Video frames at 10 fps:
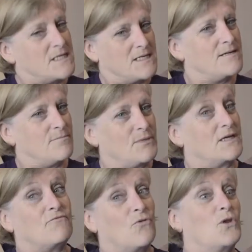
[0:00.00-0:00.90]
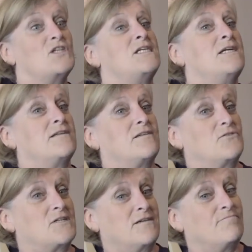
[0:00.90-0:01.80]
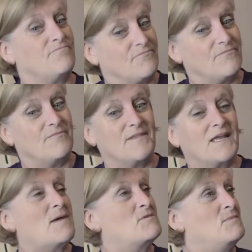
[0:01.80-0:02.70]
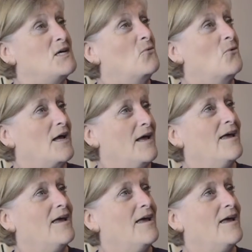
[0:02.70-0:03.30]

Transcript: but, but volunteering sort of kept me going.